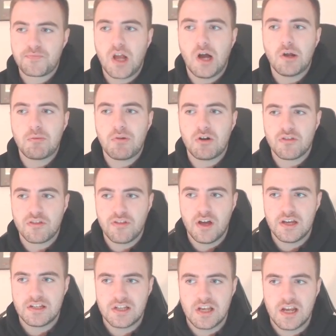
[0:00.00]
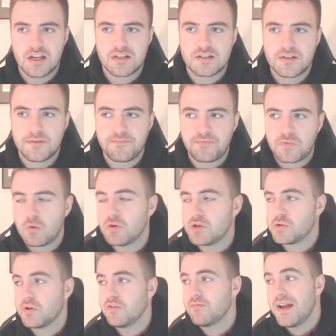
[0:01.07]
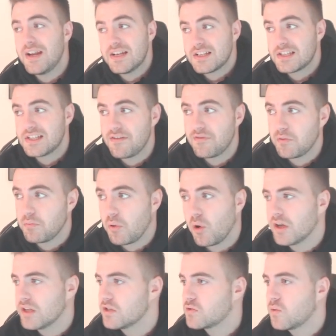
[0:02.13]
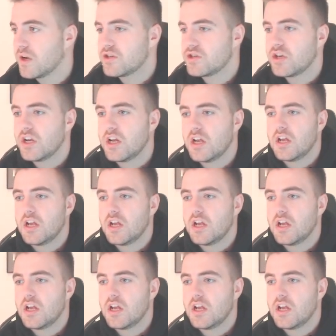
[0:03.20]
I'd have been on 36, which would have made it 7 points, which